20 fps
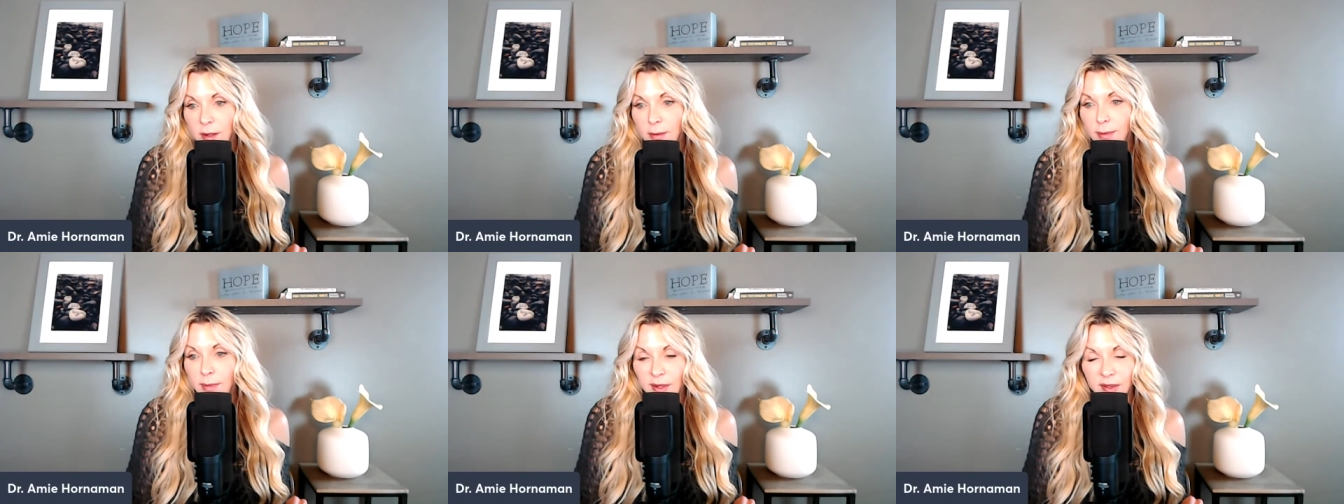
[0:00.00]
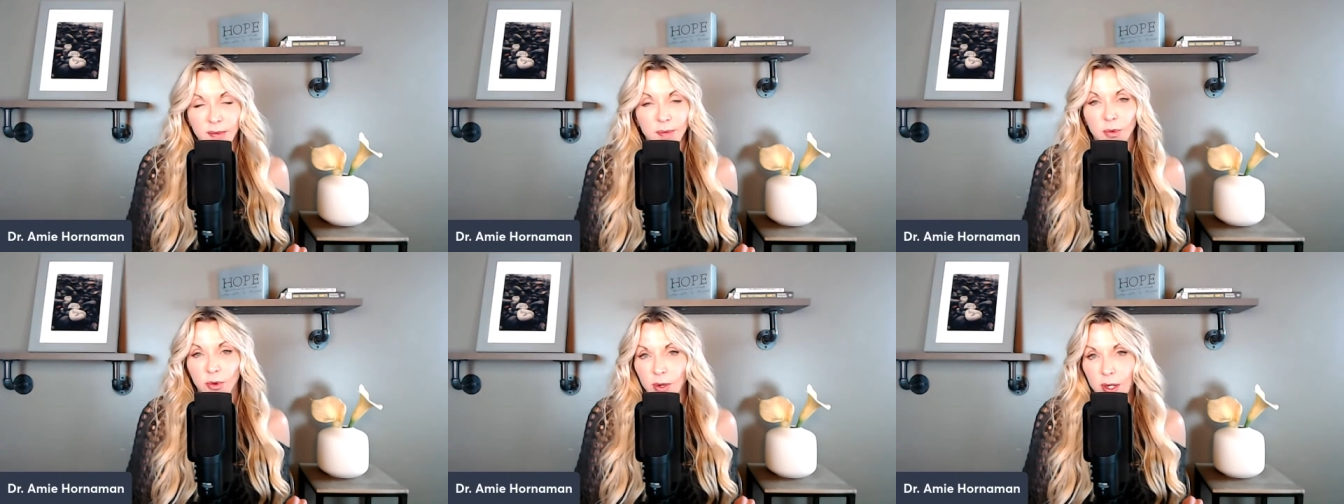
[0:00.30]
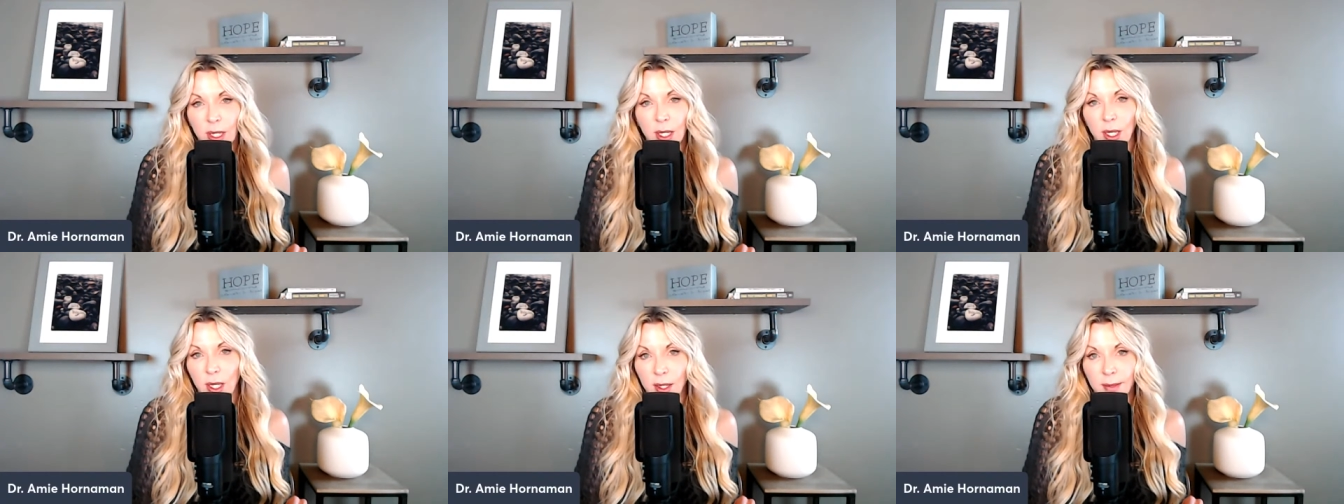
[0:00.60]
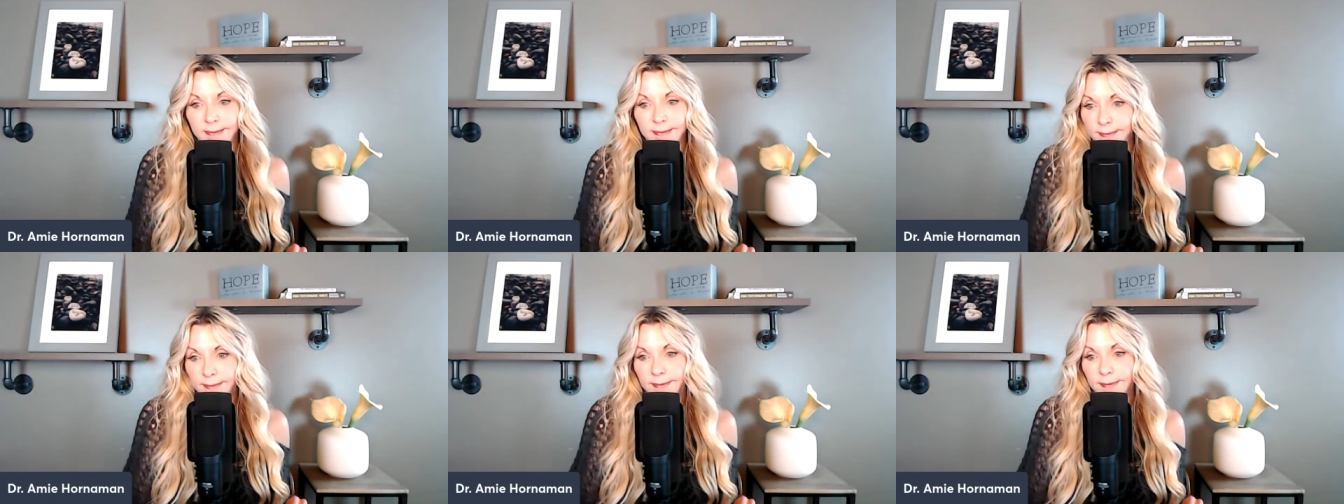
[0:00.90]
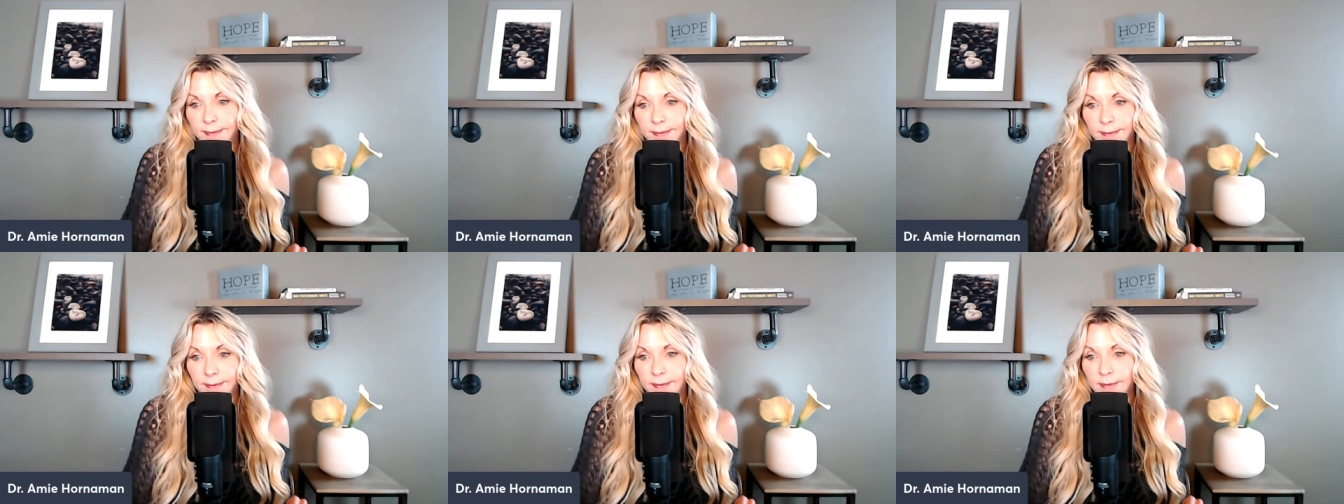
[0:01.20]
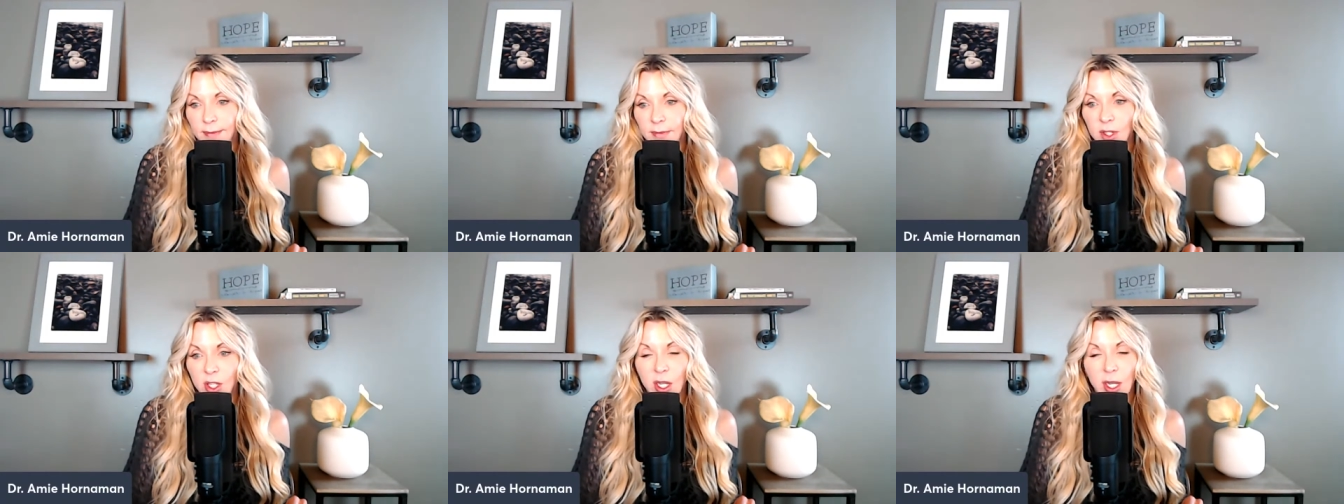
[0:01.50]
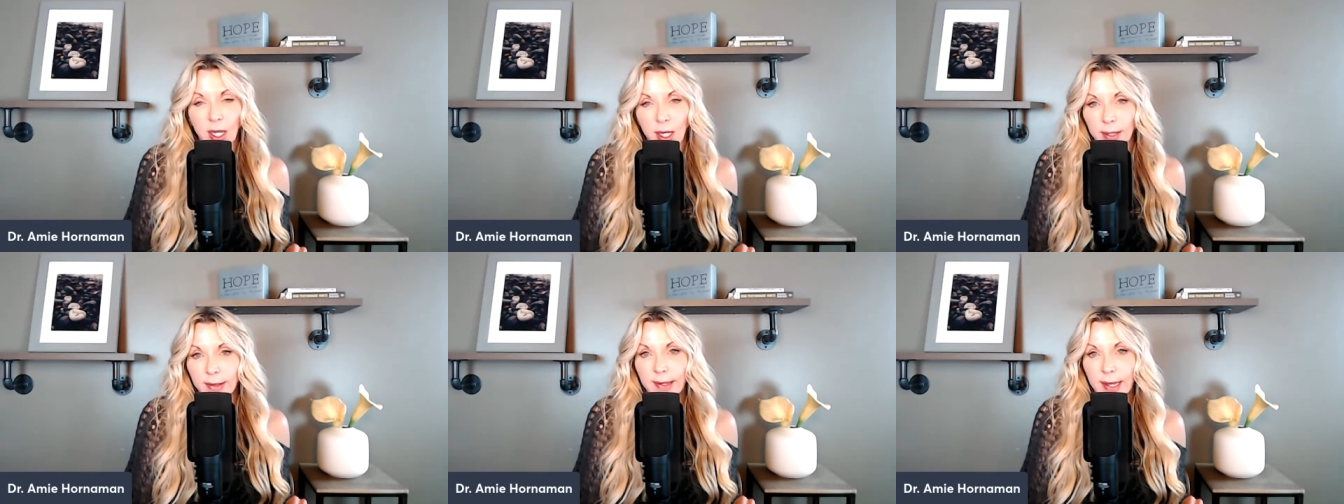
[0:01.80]
Miss Maria, you
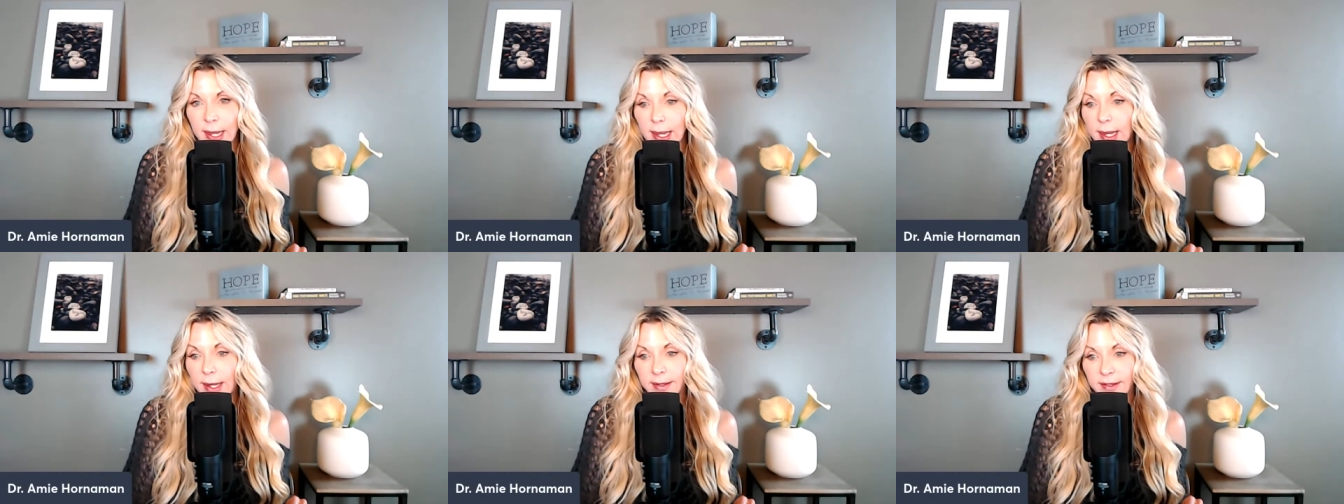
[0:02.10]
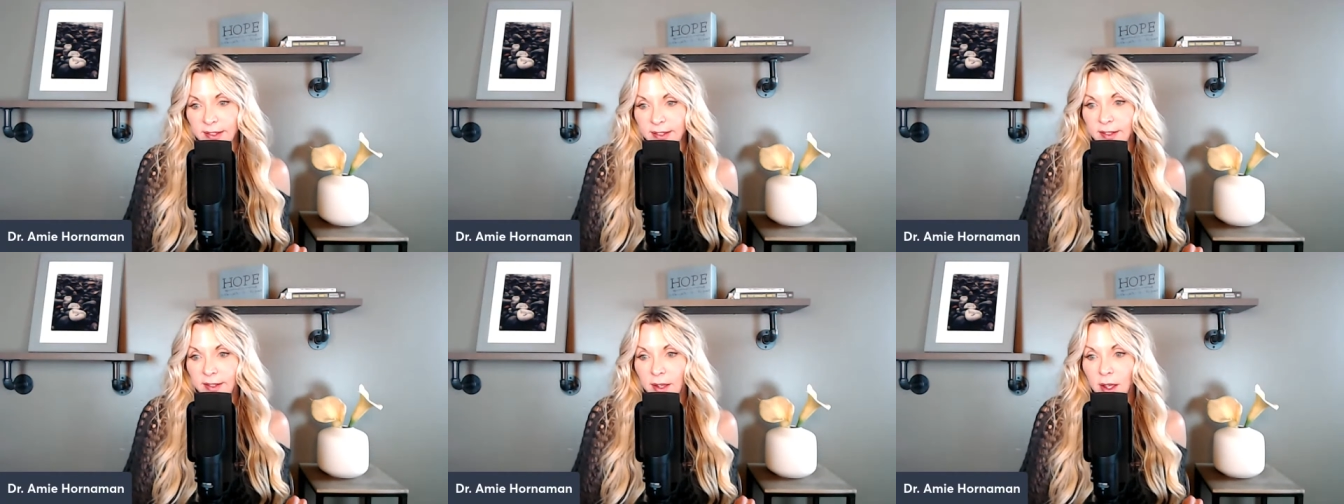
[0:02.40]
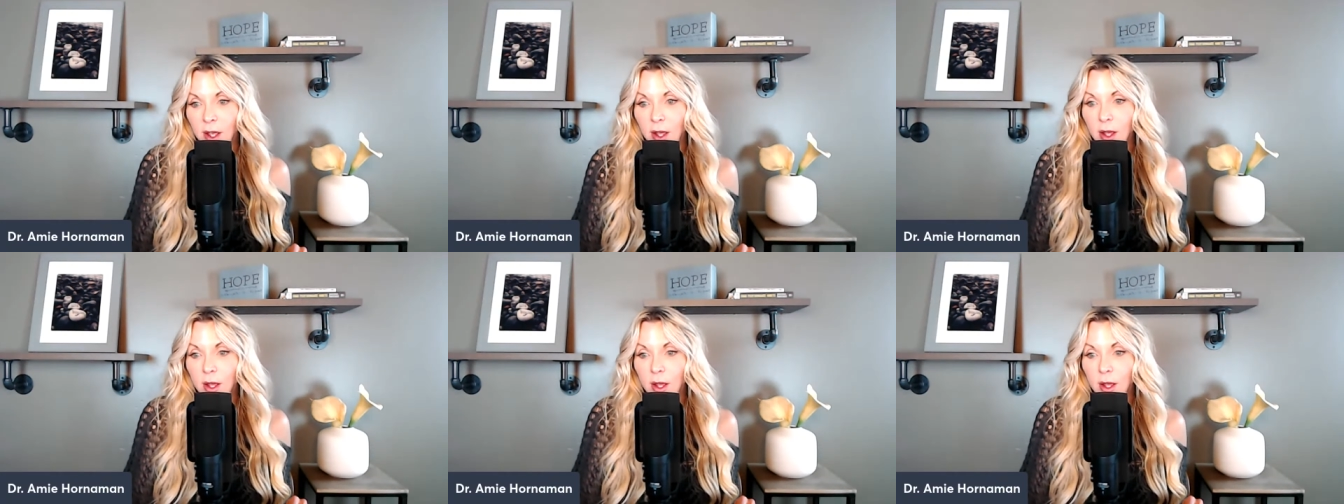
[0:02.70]
kicked ass.